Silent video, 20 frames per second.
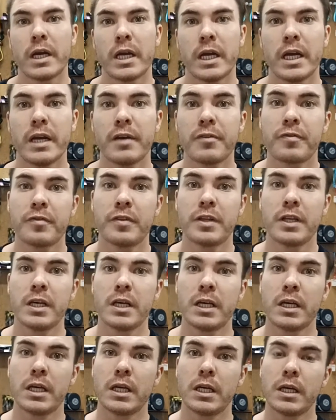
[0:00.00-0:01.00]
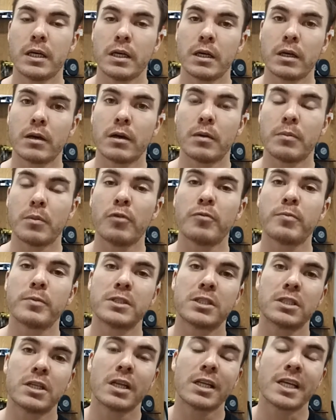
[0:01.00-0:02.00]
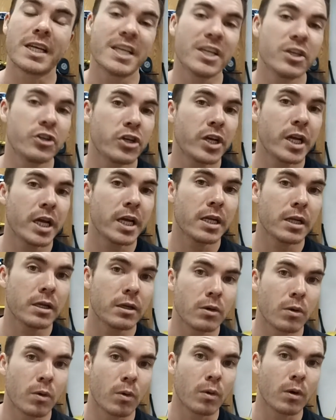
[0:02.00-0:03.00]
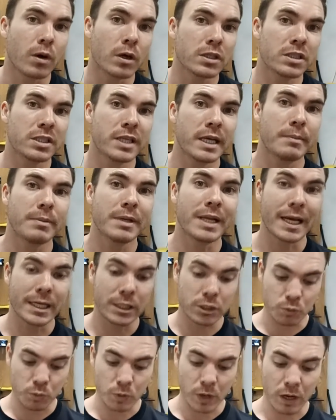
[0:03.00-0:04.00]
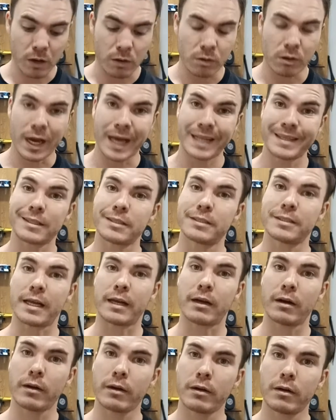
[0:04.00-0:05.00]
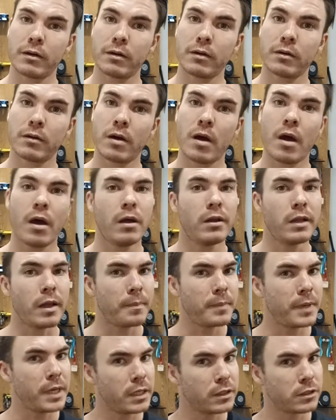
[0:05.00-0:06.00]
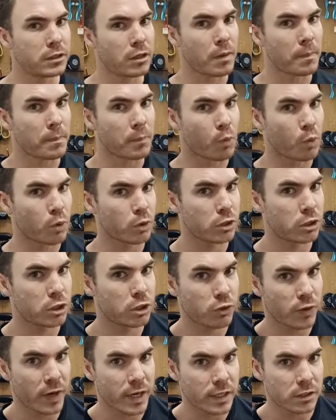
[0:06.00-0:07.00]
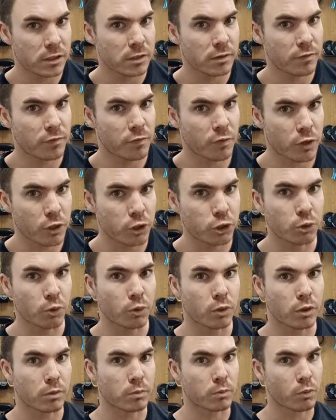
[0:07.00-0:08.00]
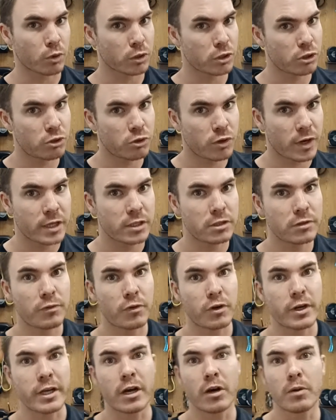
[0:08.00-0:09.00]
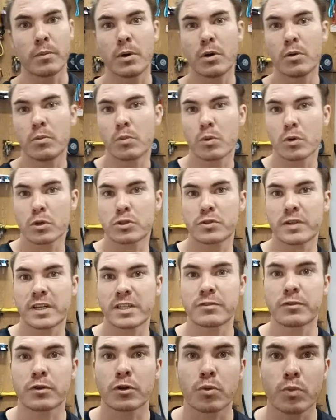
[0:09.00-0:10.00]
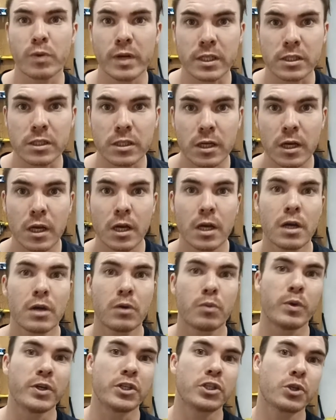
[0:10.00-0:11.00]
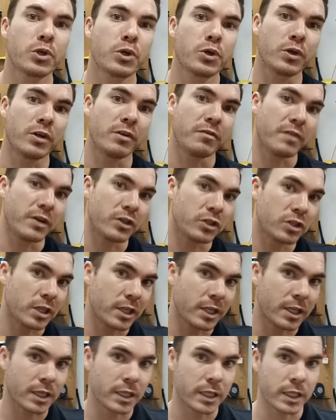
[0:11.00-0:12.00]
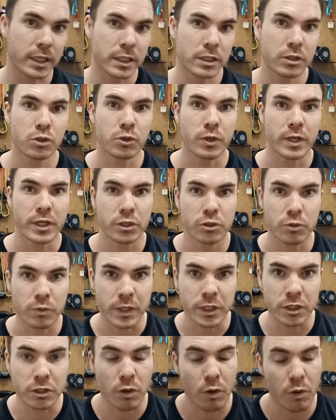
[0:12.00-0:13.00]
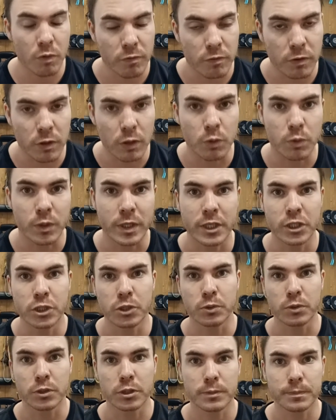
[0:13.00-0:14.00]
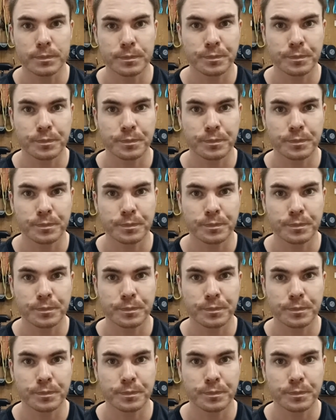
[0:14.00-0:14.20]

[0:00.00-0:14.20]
If the movement is not initiated or stabilized well at the center, that means more stress for the shoulder, more stress for the elbow, more stress for the wrist, which could eventually lead to injuries, overload issues.